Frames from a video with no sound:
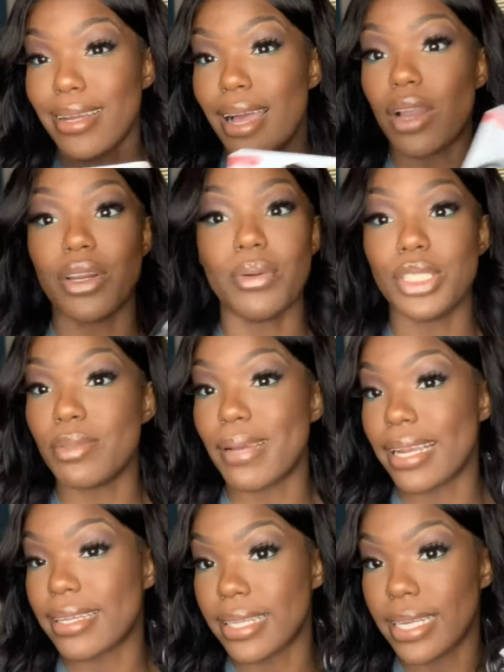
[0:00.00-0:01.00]
I don't know what you
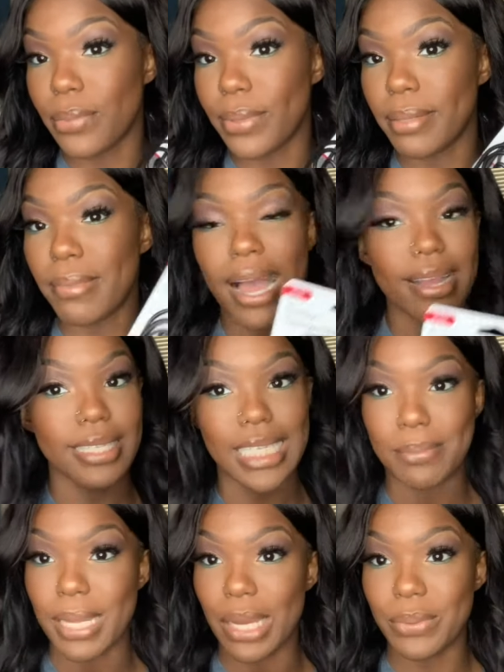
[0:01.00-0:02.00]
might clean it with, but I
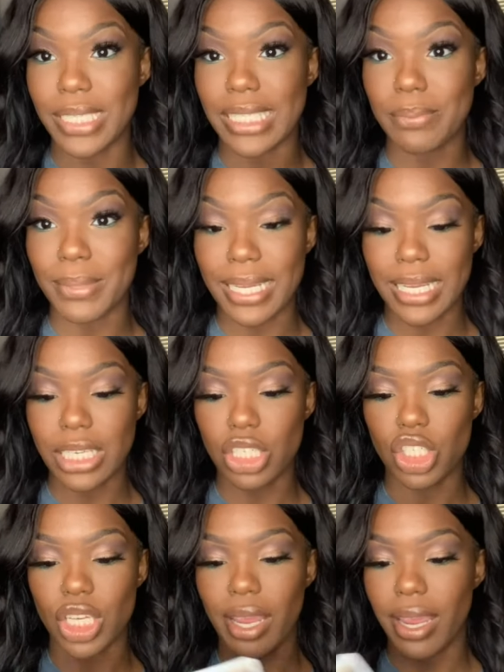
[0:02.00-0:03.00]
clean mine with a
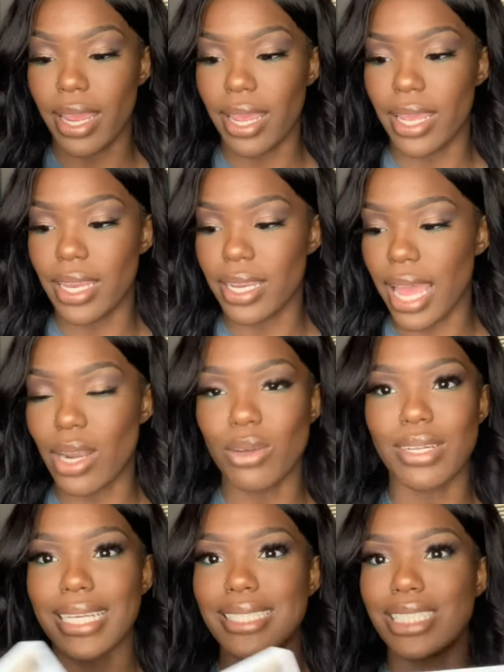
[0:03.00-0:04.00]
sponge, and I
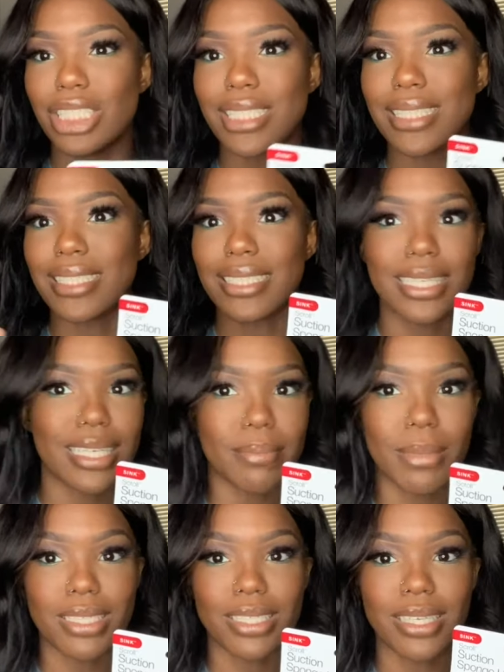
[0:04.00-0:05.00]
don't like to just sit it in
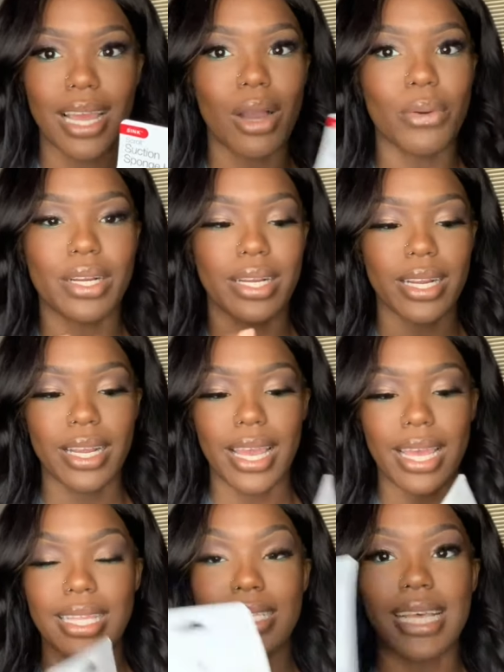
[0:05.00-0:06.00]
my shower.
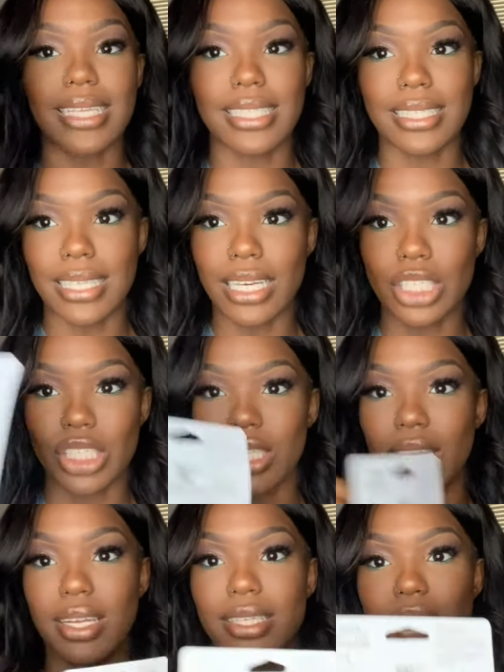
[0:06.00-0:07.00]
And this has a suction
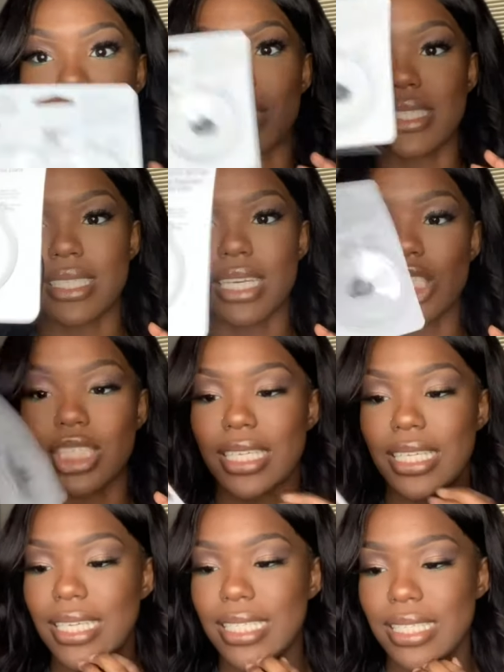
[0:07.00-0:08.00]
on it, so you can suction it
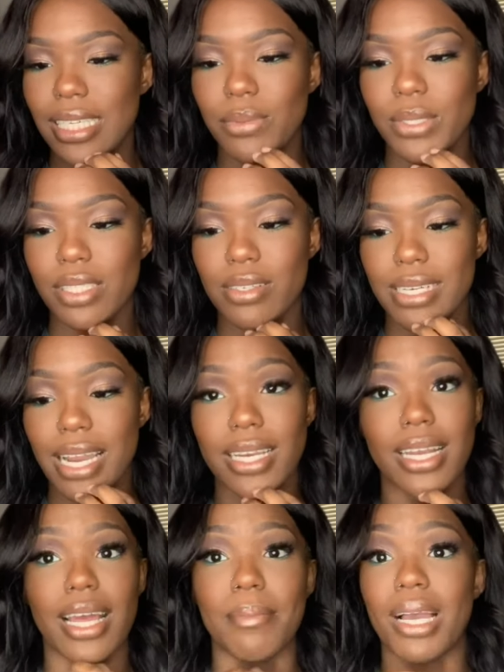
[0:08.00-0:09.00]
against it. It was
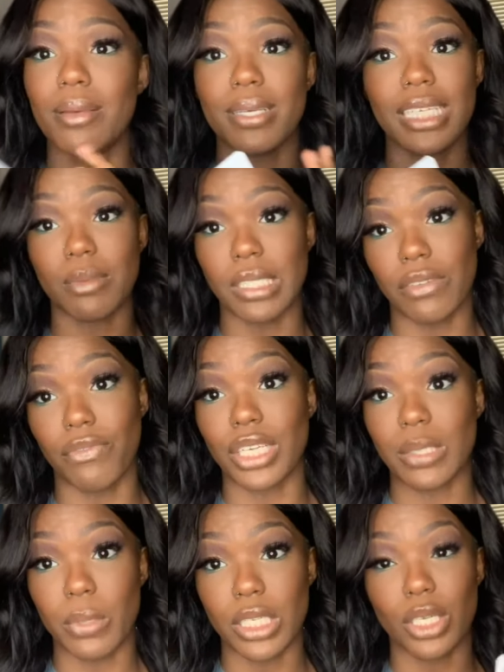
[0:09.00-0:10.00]
$3.99, might be expensive for a
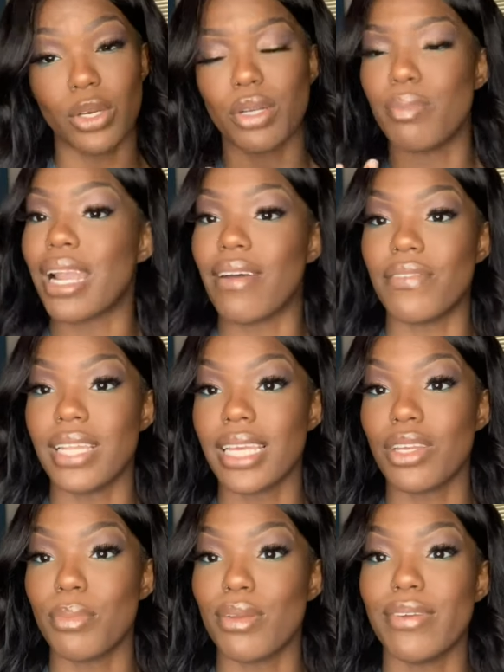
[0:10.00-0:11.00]
sponge holder, but I feel like
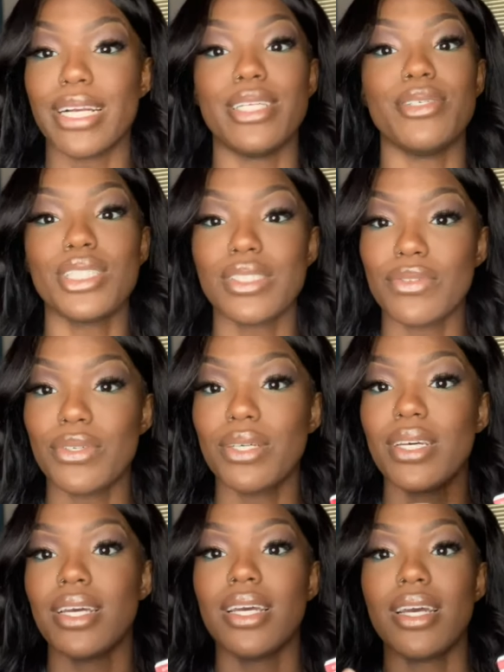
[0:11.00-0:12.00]
it'll be very useful
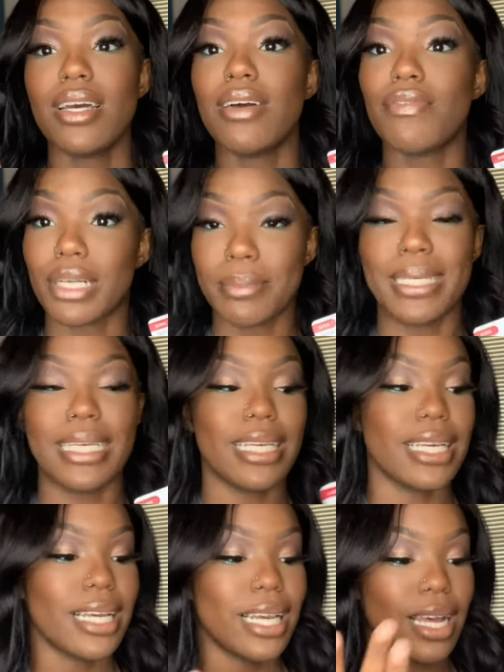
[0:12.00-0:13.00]
for
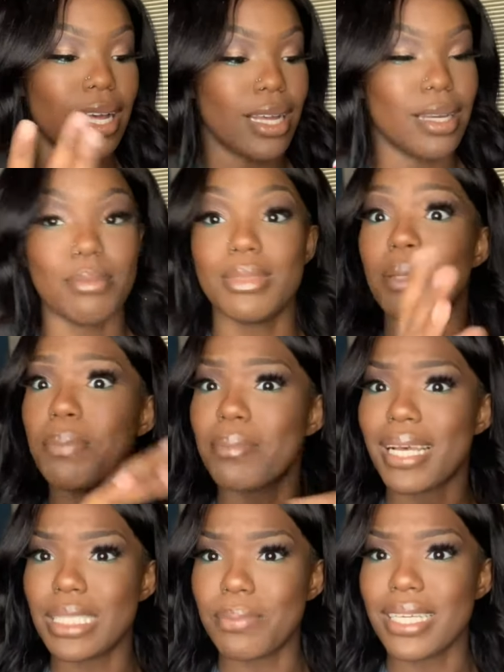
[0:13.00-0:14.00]
me to put
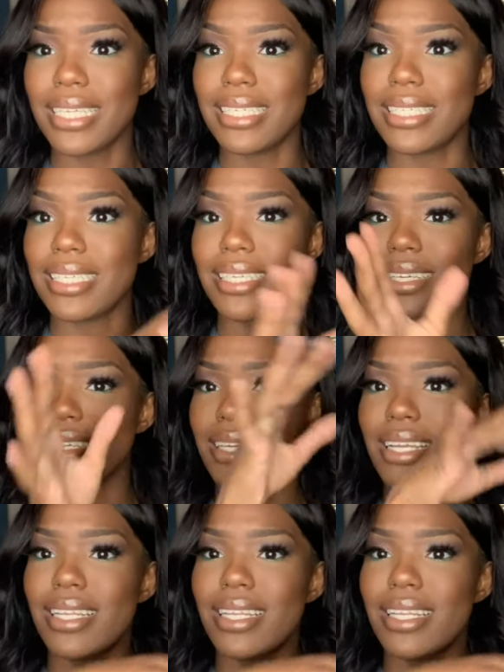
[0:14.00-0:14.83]
my sponge in.